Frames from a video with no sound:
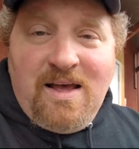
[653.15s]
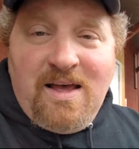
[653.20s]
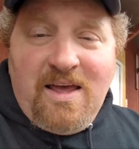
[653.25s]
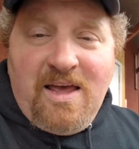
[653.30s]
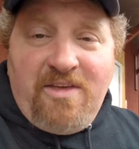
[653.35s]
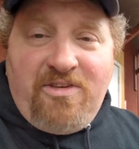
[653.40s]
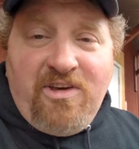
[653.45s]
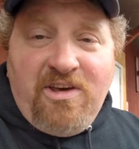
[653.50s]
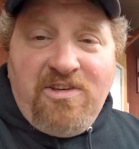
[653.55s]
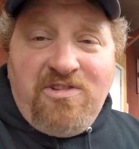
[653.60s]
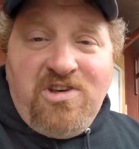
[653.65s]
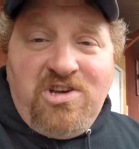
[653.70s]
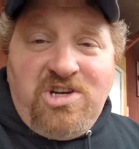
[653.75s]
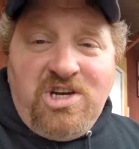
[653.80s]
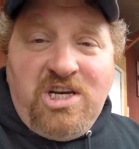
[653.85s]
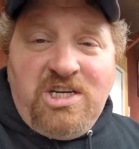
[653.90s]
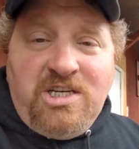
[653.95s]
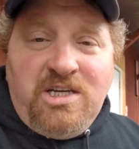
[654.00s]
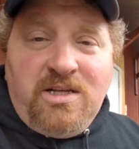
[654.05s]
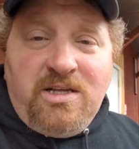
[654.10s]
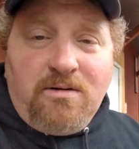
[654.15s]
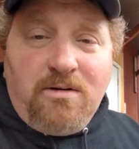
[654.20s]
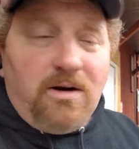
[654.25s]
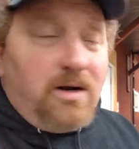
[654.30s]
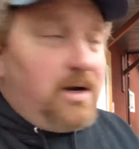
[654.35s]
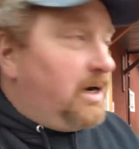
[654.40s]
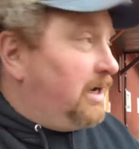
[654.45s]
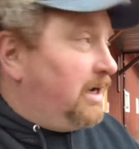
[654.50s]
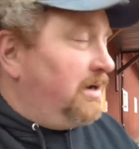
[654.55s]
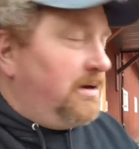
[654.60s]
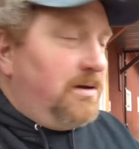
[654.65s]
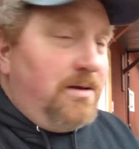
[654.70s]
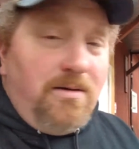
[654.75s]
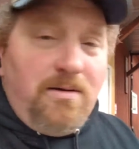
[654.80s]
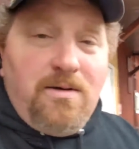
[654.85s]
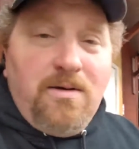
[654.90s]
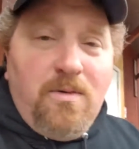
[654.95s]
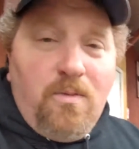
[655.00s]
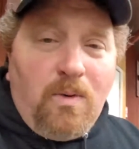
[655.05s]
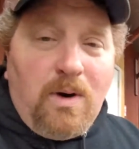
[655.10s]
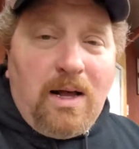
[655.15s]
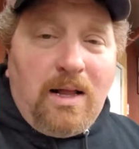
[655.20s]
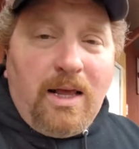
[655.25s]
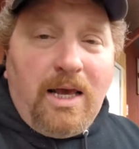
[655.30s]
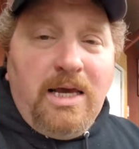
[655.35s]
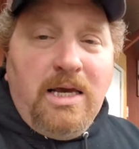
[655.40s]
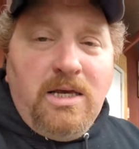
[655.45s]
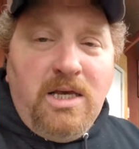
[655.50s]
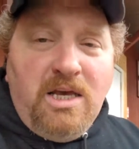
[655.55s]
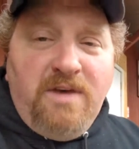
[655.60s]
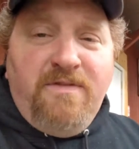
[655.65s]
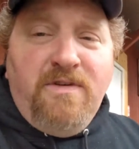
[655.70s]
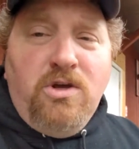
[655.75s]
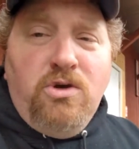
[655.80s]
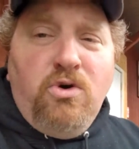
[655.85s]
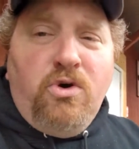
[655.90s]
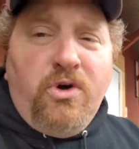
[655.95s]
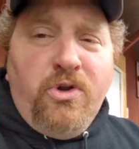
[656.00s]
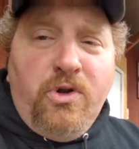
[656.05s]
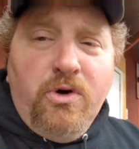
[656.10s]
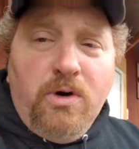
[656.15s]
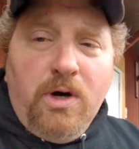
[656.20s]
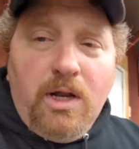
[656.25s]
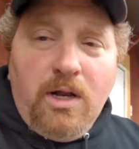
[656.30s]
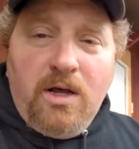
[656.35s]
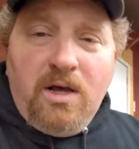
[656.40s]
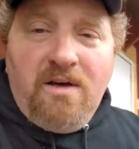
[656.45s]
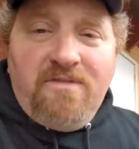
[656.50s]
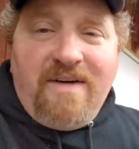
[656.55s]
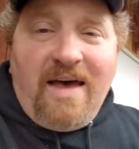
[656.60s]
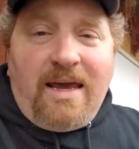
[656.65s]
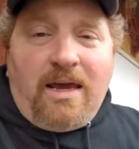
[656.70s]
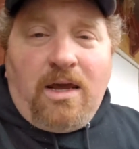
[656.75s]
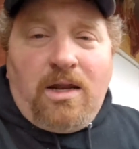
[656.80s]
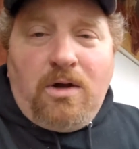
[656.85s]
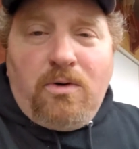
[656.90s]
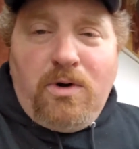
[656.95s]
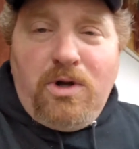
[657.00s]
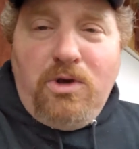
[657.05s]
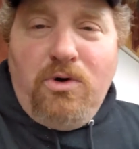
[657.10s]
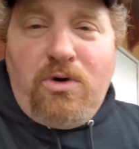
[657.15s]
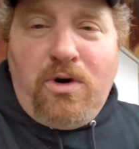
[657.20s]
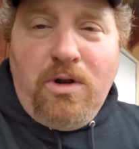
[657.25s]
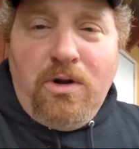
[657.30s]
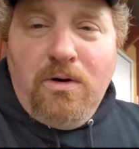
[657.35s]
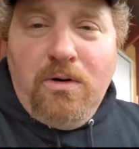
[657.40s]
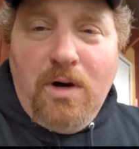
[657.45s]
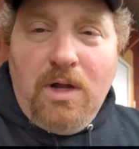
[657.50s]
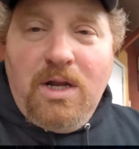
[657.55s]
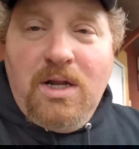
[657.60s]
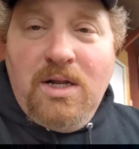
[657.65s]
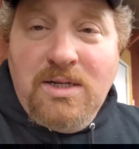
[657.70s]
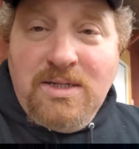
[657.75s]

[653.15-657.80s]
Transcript: It's easy cheesy there, Wally. Even you could do it. If I can do it, you can do it.